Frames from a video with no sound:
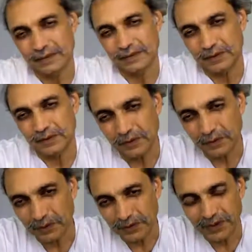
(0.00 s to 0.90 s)

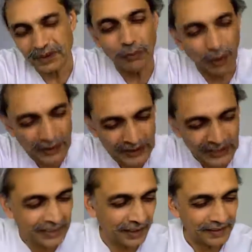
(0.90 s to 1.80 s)
So it's a small G
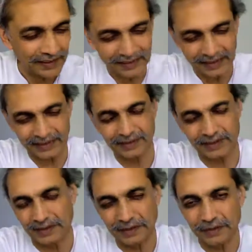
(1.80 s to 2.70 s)
Gnan
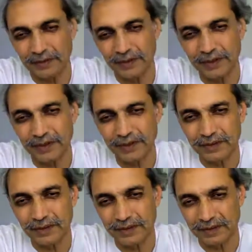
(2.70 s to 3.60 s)
reaction
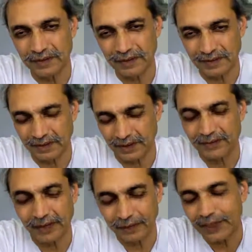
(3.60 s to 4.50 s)
where
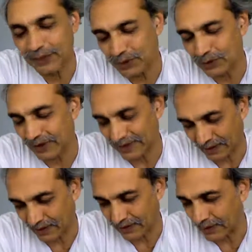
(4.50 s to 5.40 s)
I will let you
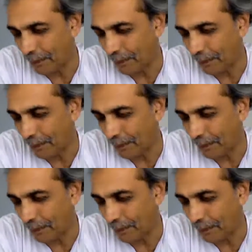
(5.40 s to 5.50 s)
translate that.